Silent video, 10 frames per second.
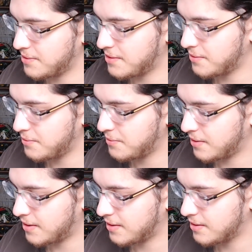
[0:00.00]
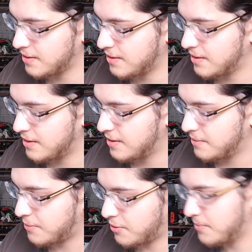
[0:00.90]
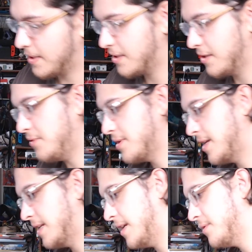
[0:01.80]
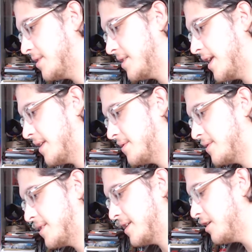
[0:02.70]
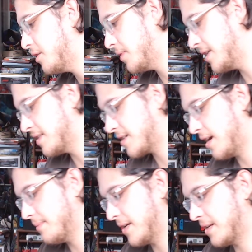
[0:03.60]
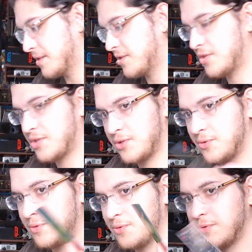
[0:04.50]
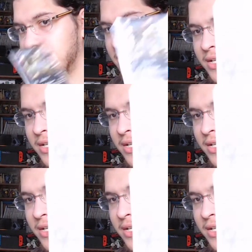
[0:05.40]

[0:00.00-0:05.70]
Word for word: to Pokemon Go. They announced that Sinnoh is coming soon.